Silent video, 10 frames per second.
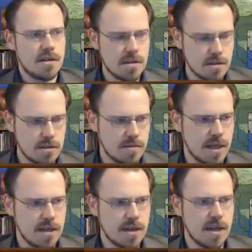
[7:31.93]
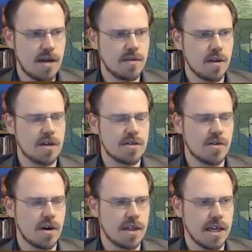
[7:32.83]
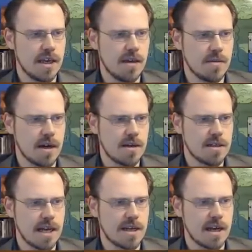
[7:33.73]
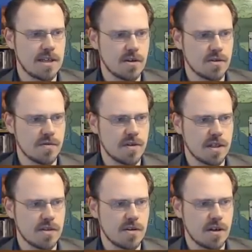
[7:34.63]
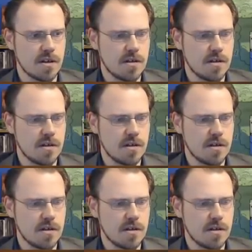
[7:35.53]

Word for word: So Paladin can have a lot of strong late game cards. That guy's also fairly strong.